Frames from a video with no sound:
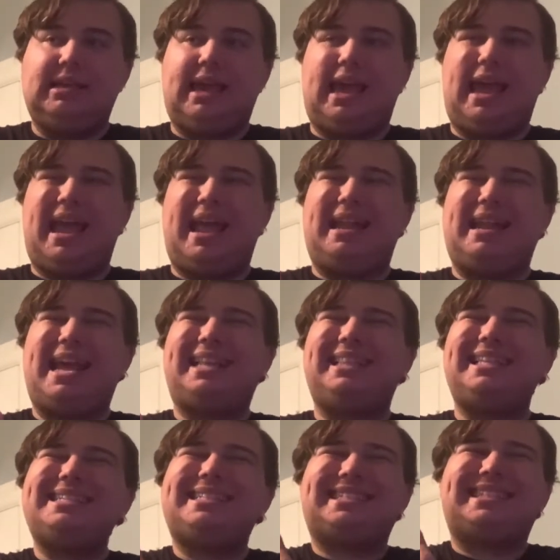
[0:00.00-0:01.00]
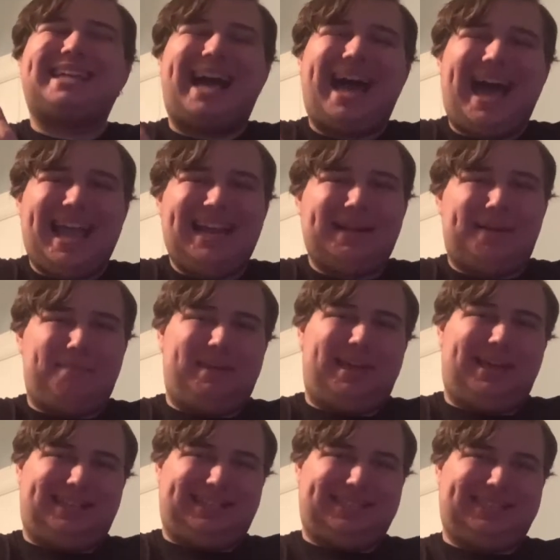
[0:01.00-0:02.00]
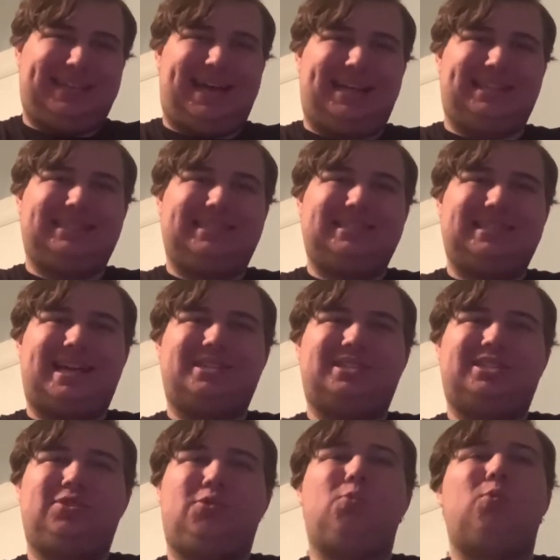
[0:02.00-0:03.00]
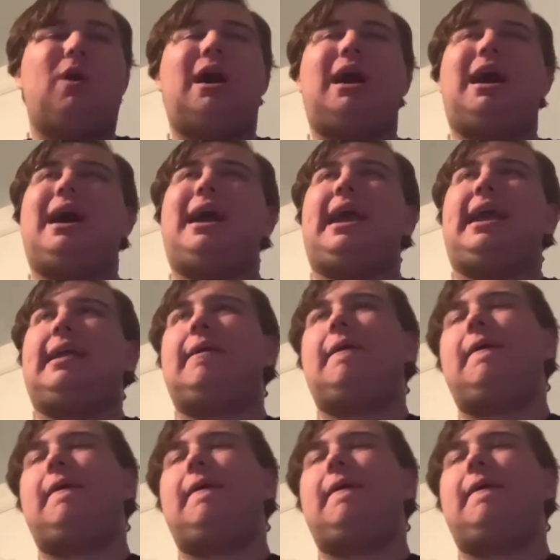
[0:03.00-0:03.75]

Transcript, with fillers: and at least kind of makes sense as to why